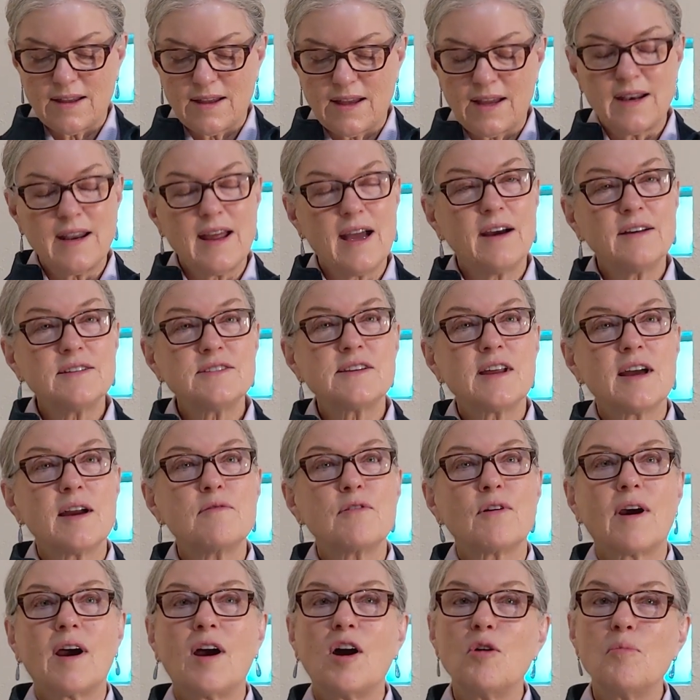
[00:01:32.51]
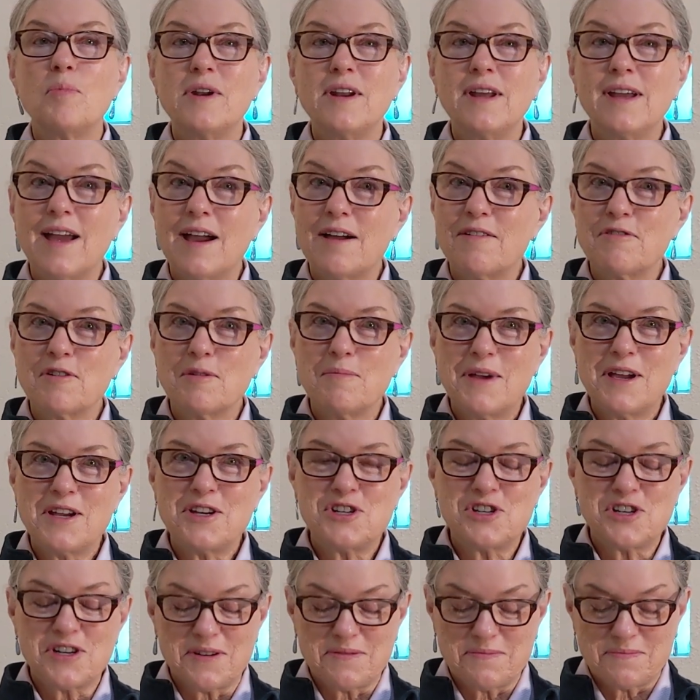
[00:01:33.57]
And now it's time for our opening
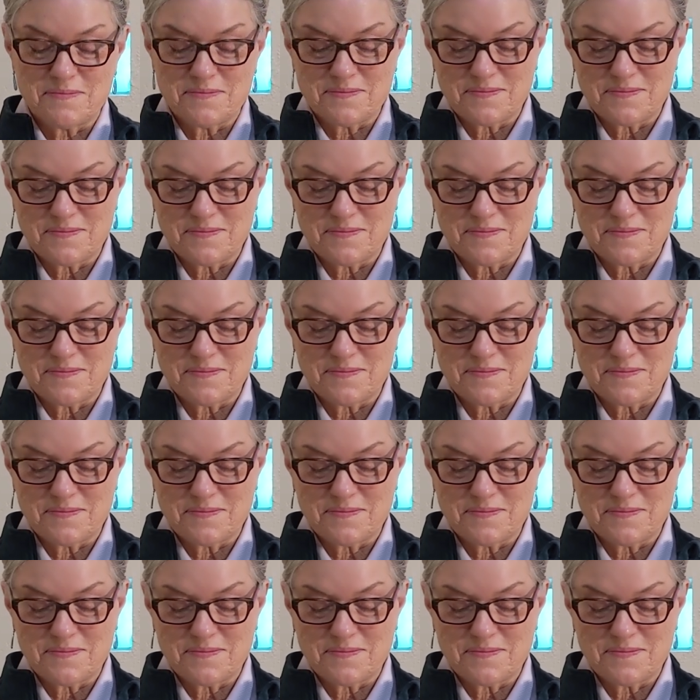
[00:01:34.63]
affirmation.